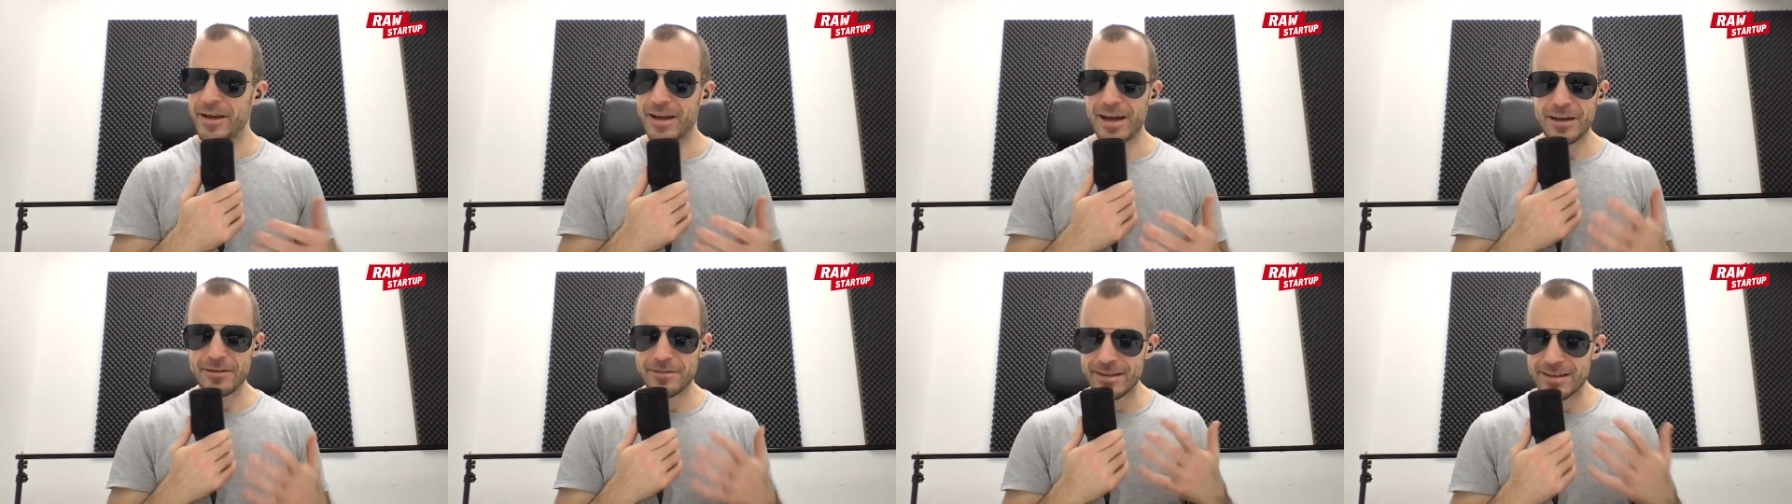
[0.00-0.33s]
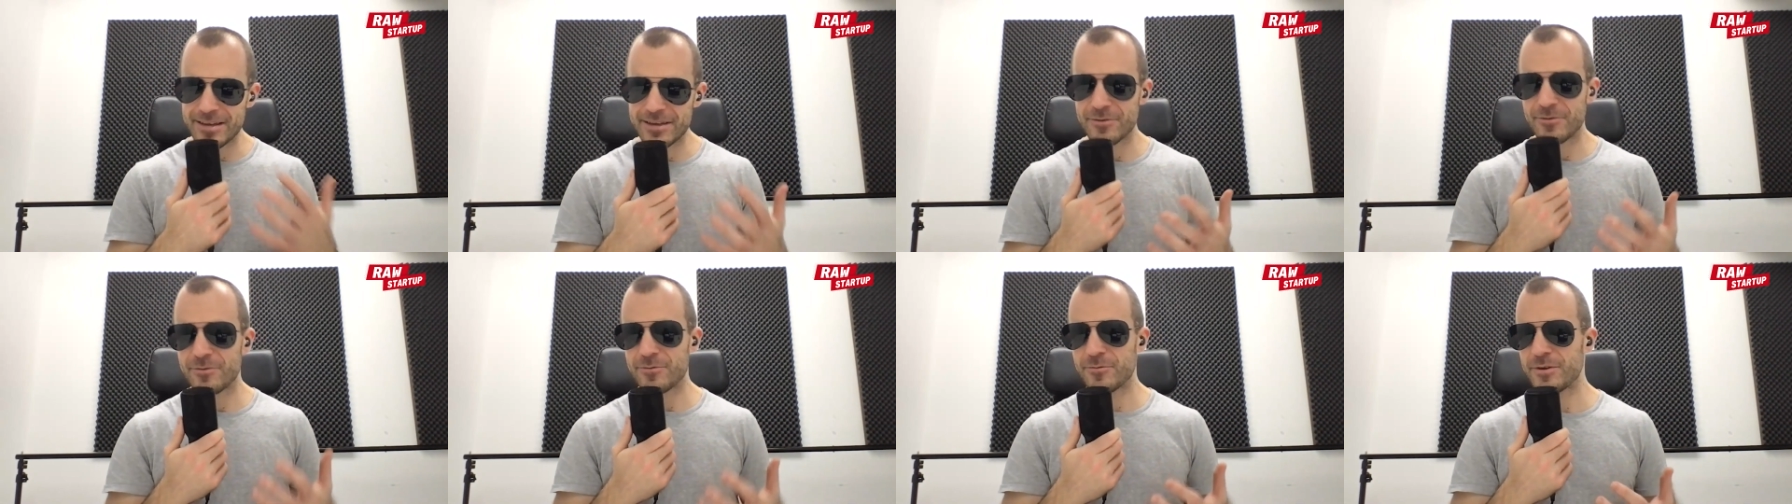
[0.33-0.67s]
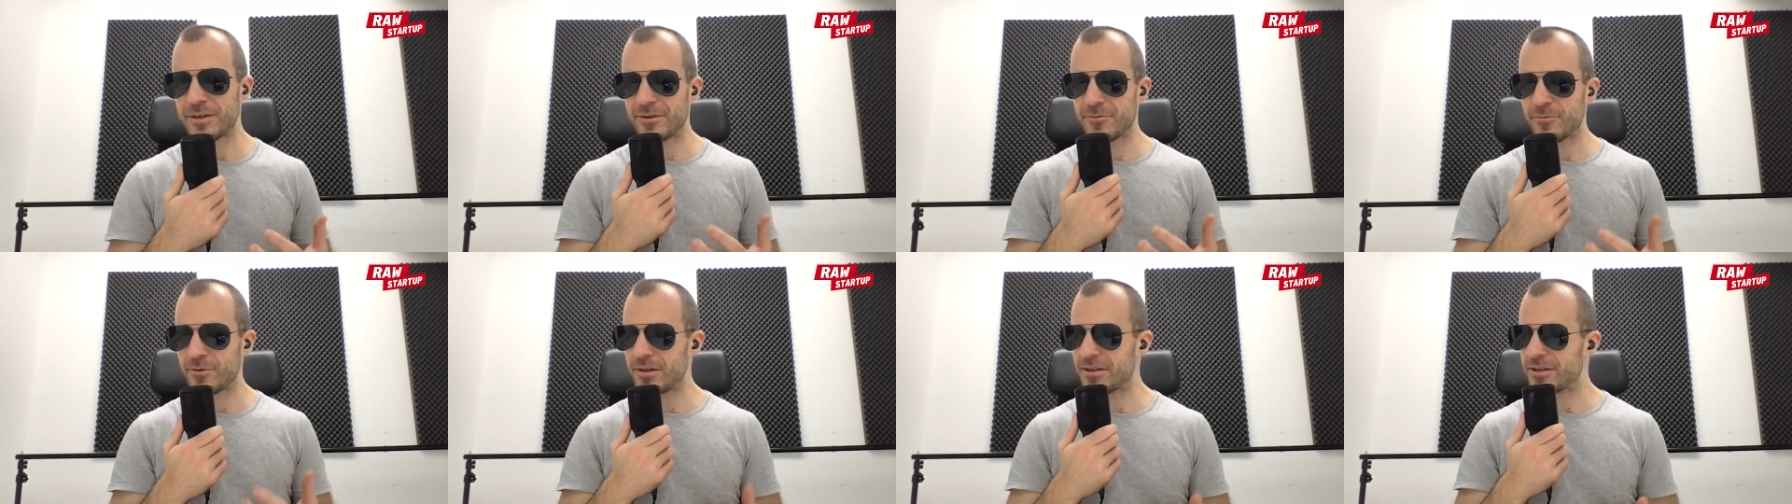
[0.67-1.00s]
I think
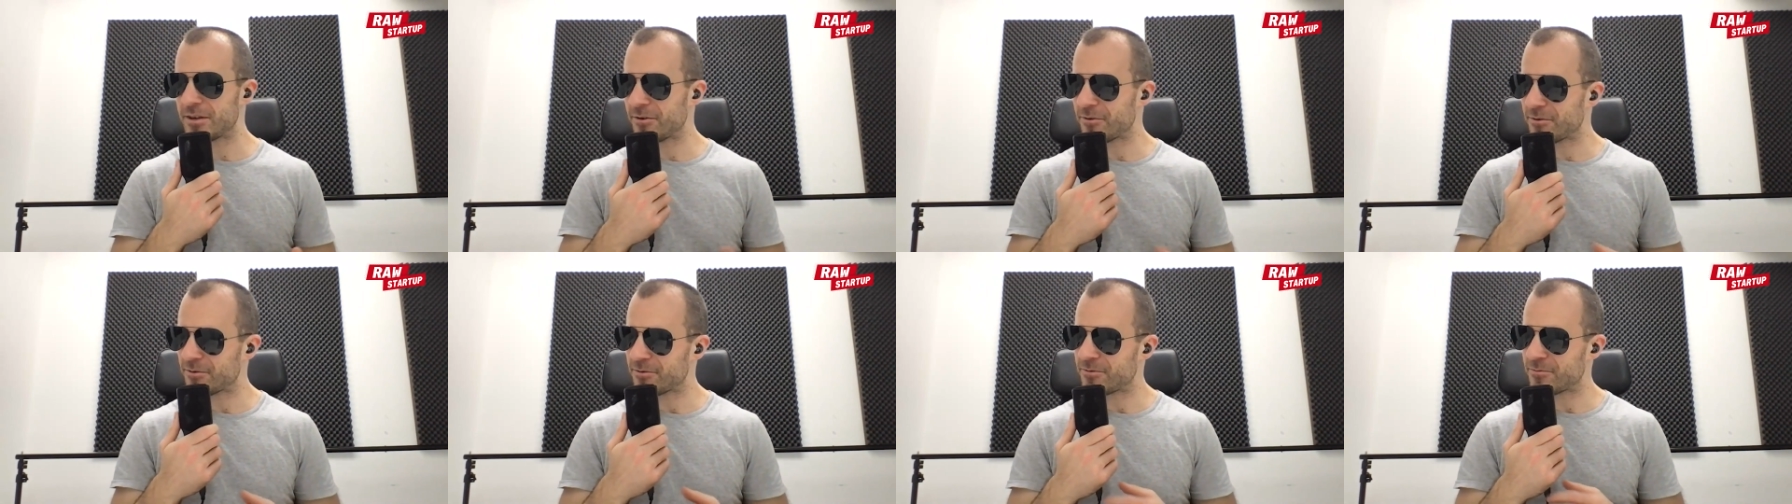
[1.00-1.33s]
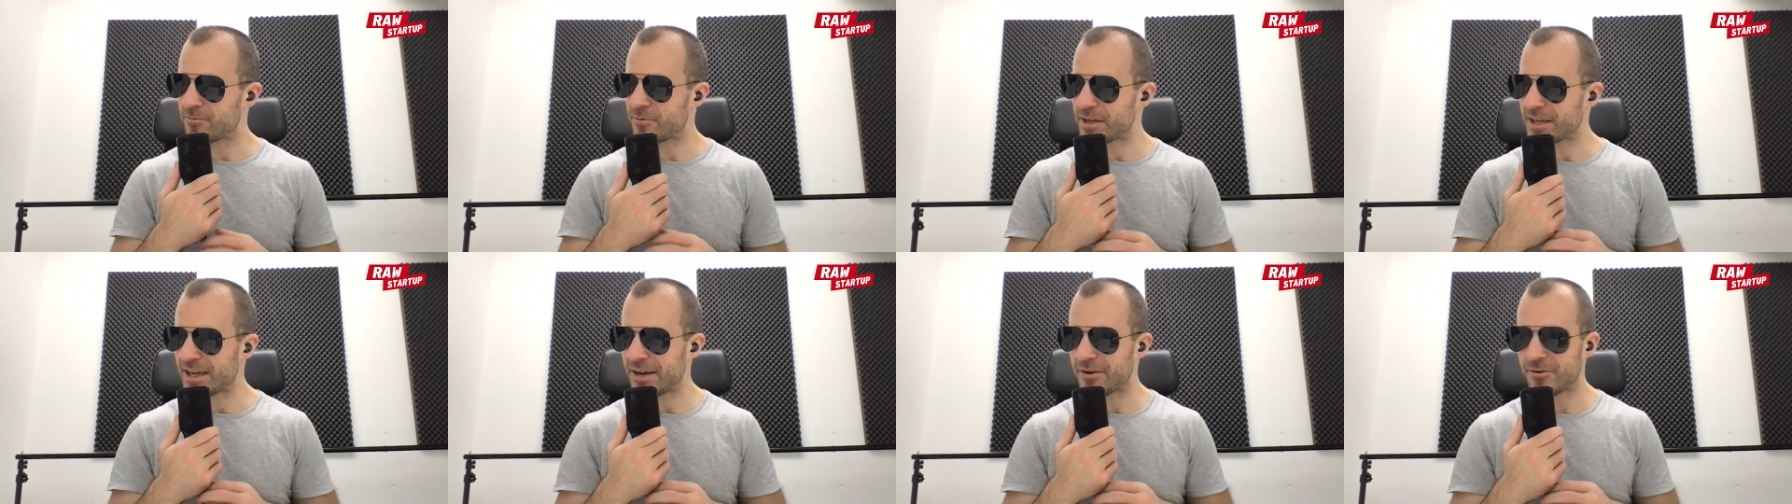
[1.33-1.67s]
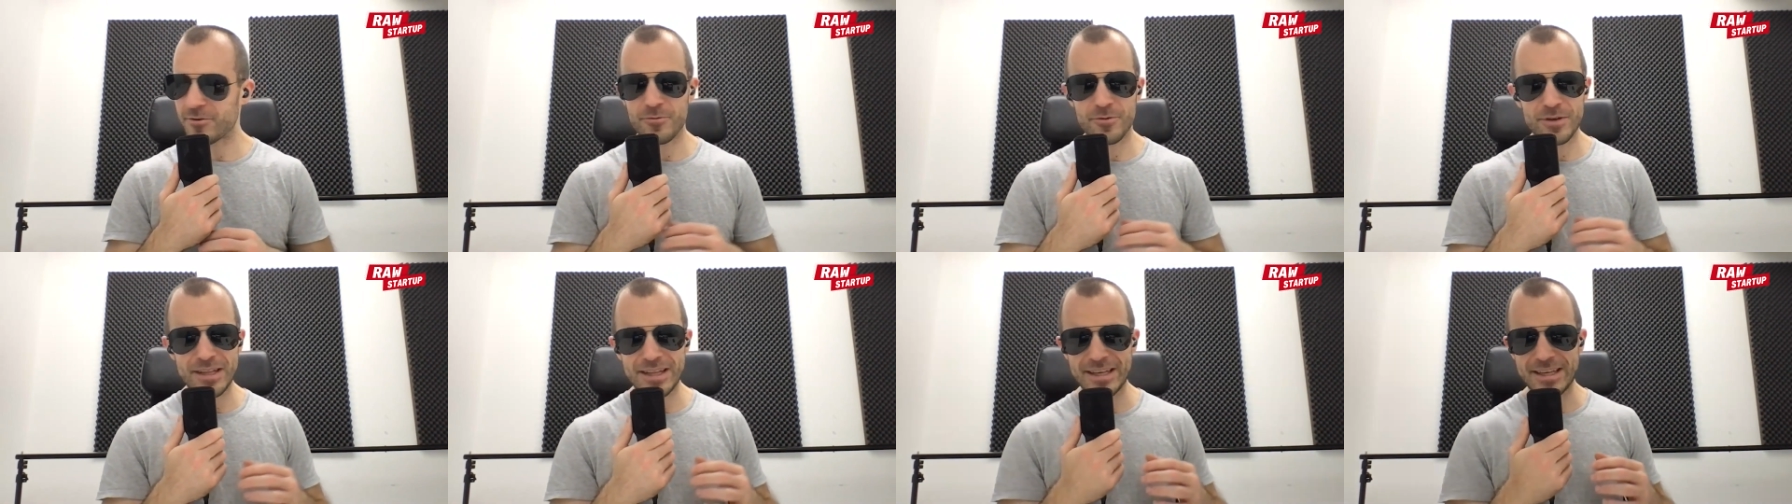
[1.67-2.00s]
we, we don't we can't
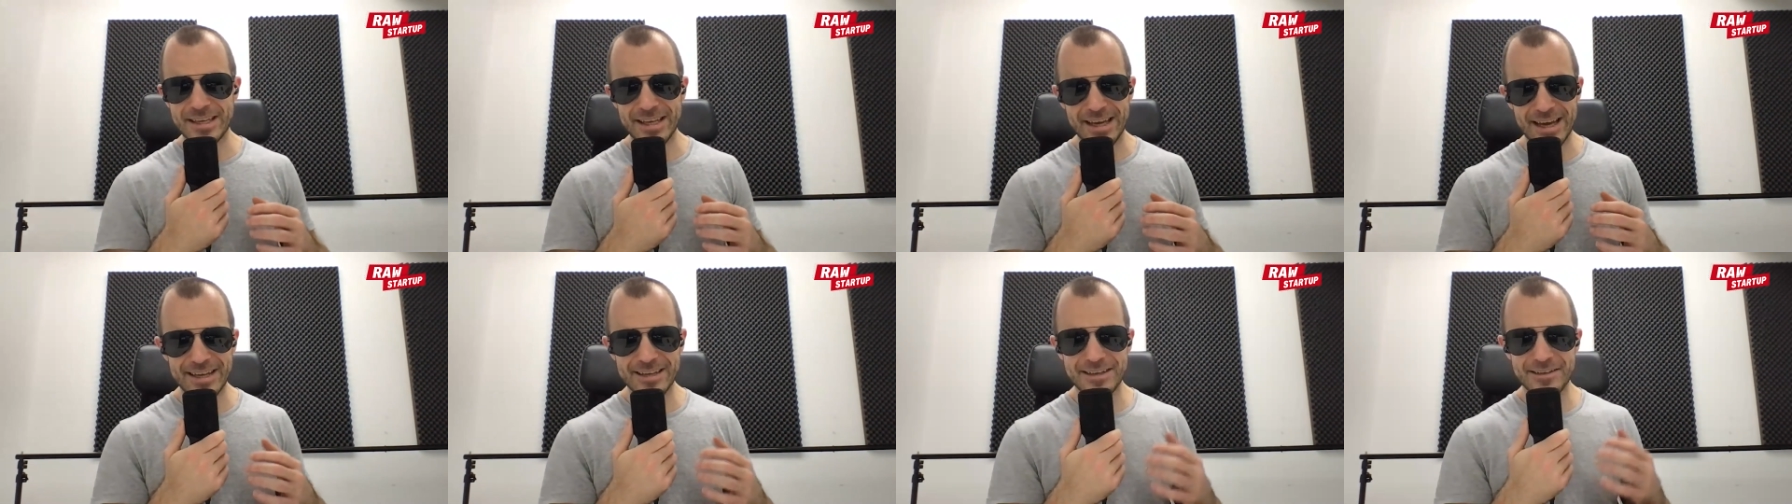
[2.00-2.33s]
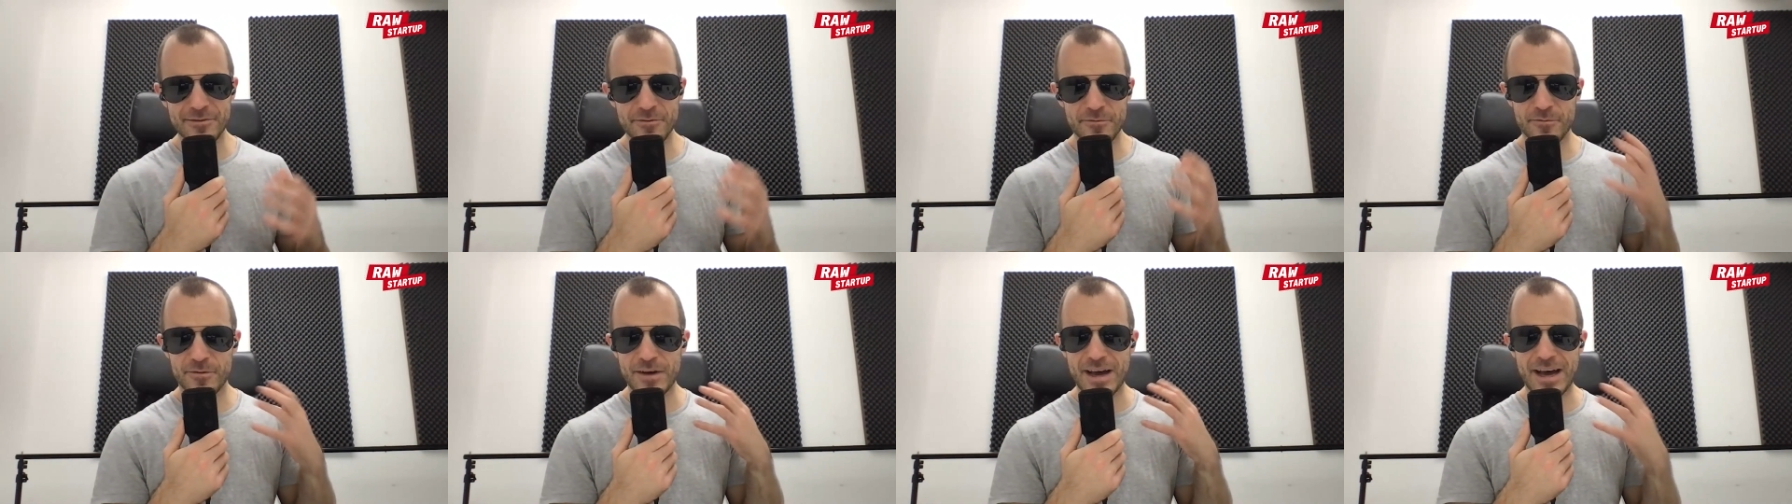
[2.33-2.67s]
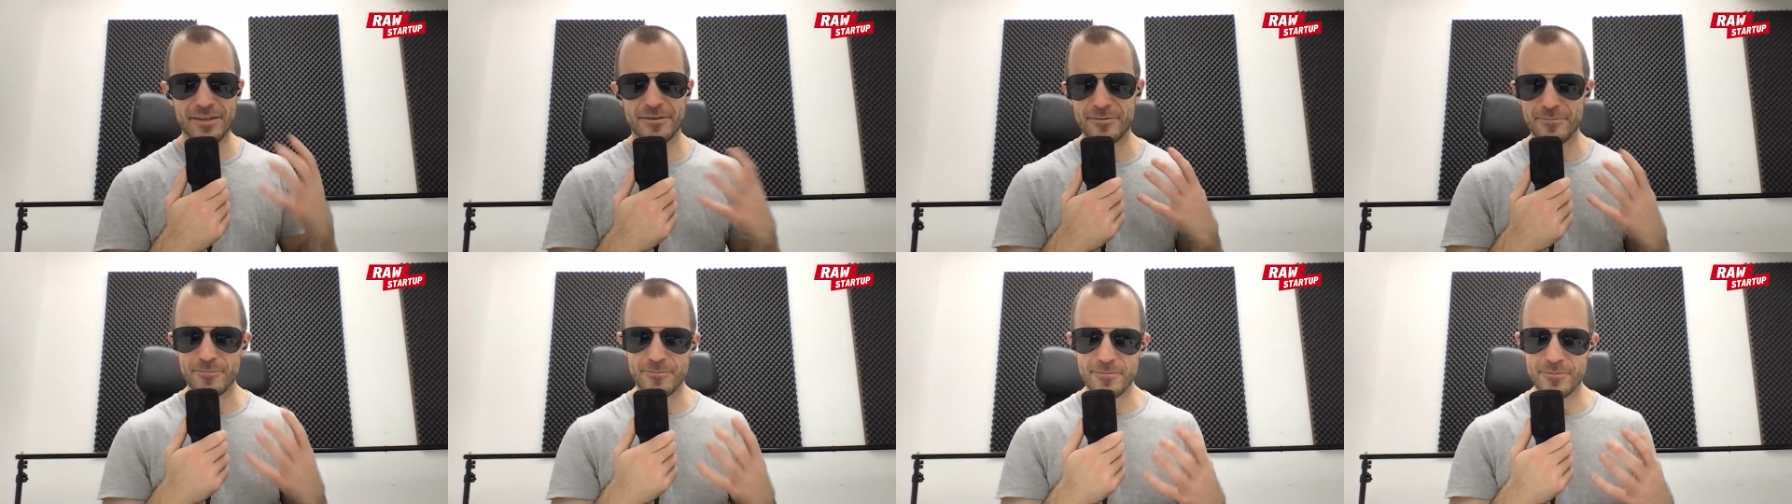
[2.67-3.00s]
really yet
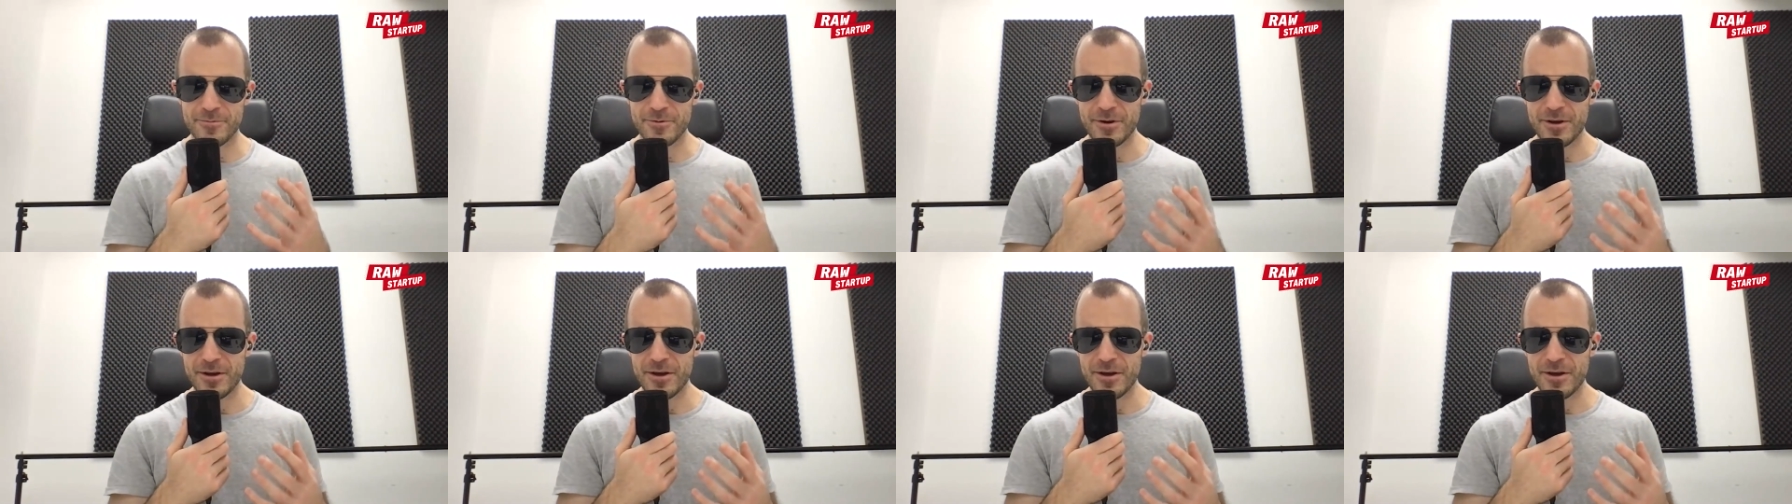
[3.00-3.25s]
fathom